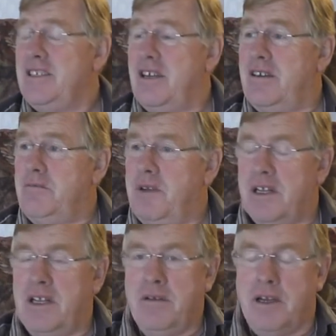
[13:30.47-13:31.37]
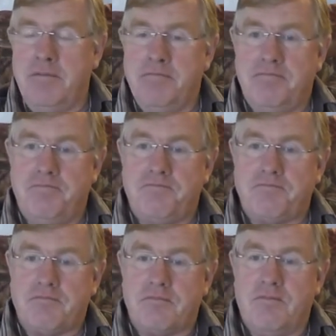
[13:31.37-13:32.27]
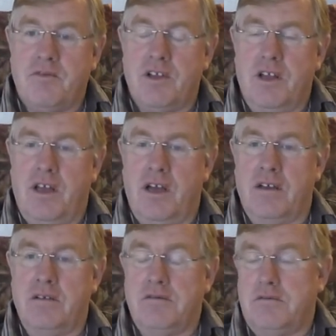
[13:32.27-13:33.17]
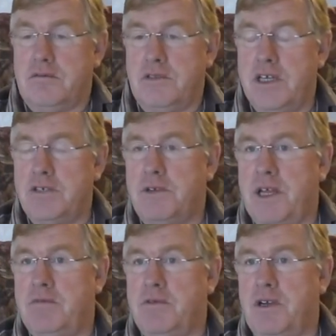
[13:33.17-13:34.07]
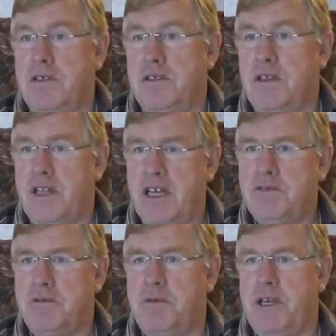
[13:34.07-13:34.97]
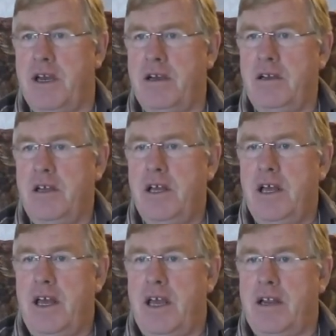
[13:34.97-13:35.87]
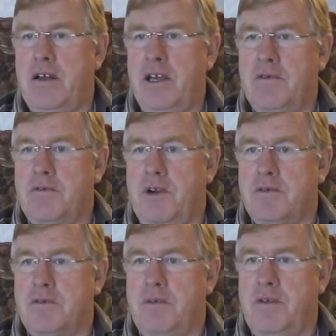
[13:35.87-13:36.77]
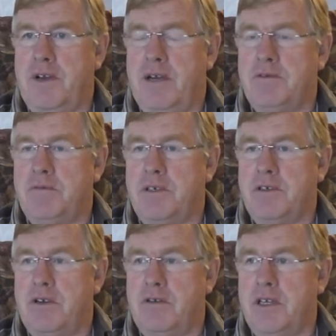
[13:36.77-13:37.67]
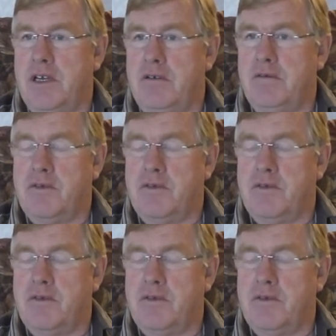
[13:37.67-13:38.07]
But anyway, that's what happened to us. That's where we are, and I have to watch where my farms are being sold now.